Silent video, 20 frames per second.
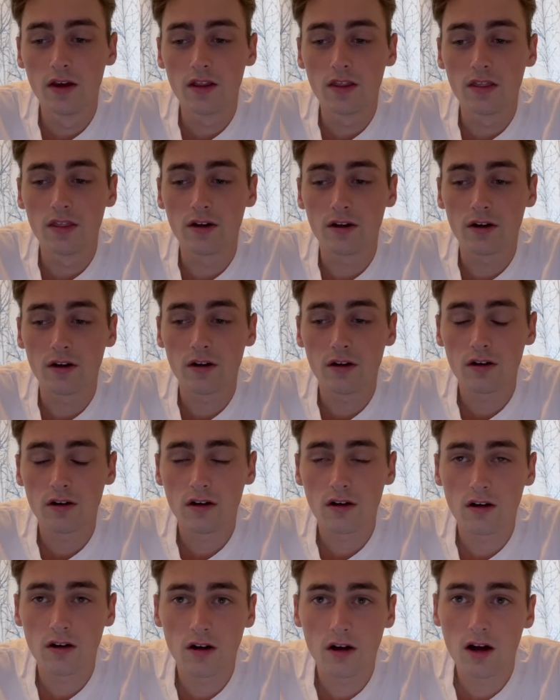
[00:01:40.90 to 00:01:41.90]
There
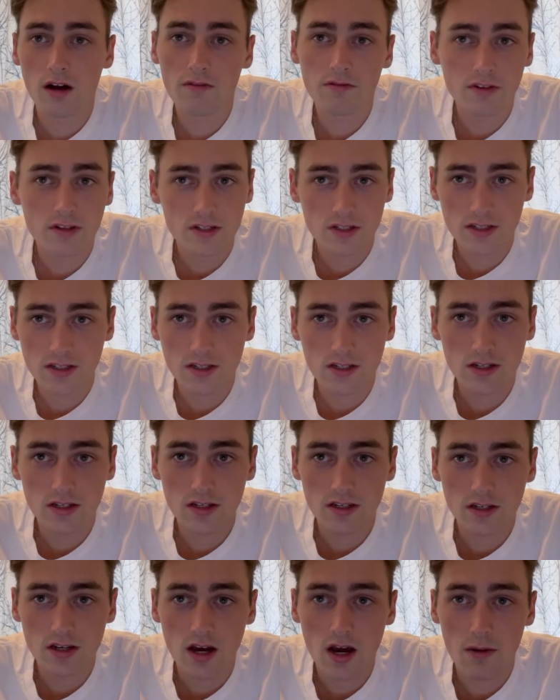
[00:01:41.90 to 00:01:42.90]
are
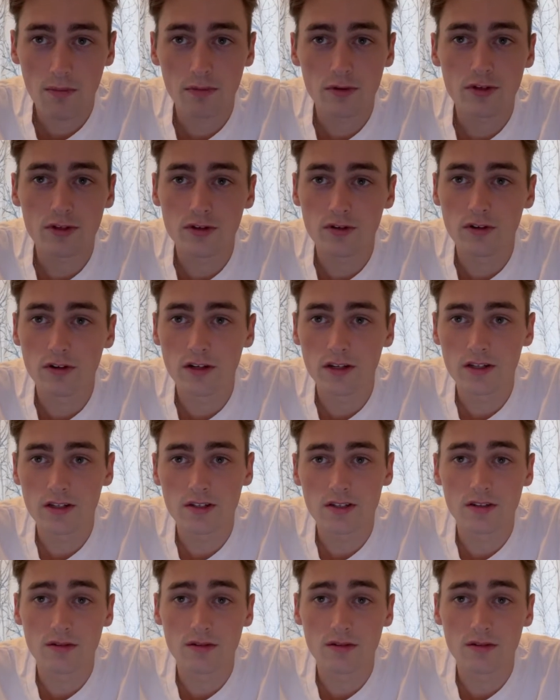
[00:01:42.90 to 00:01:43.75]
obviously opportunities